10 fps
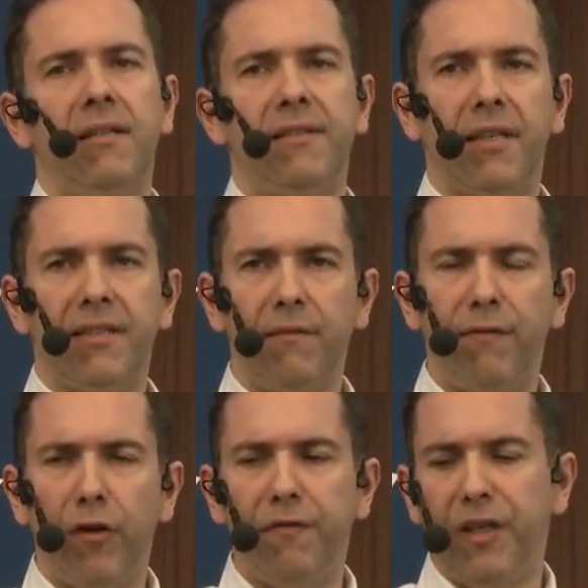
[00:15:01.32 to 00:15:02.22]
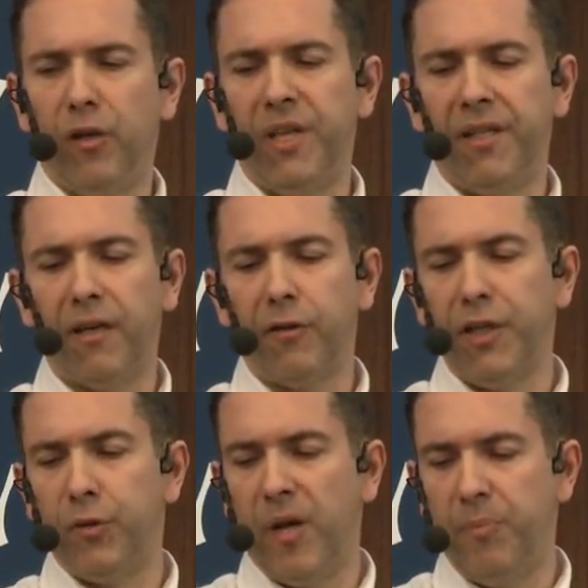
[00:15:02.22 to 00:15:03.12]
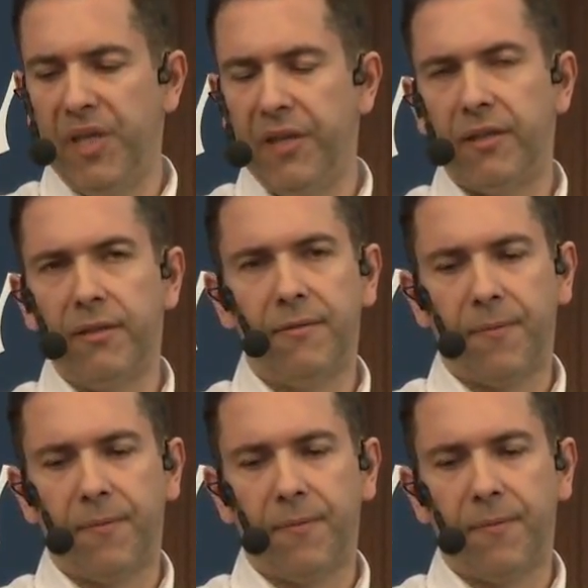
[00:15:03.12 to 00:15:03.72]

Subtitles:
and certain flow phenomena are going to appear.